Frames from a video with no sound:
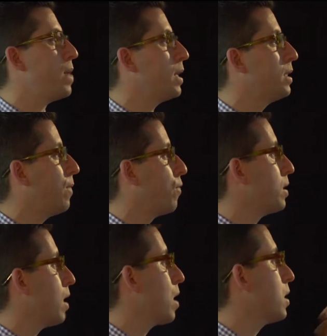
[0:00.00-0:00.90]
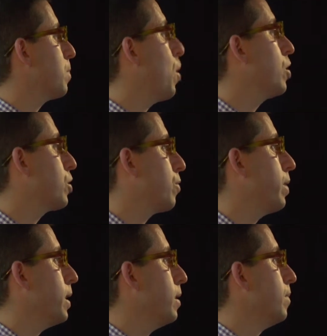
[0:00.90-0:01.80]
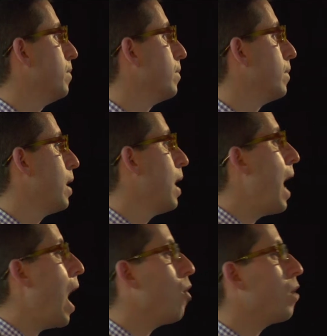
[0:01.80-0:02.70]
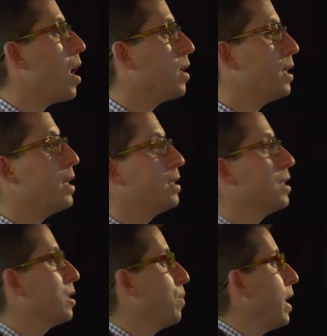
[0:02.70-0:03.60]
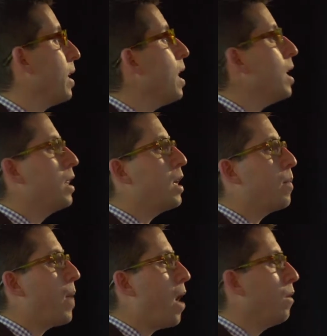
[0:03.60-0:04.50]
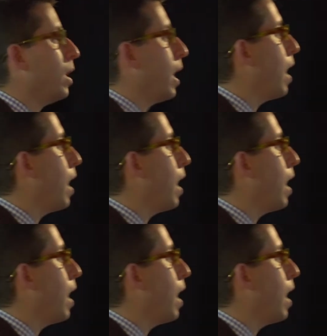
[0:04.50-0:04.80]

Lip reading: big difference on a small screen. How content is displayed. Think about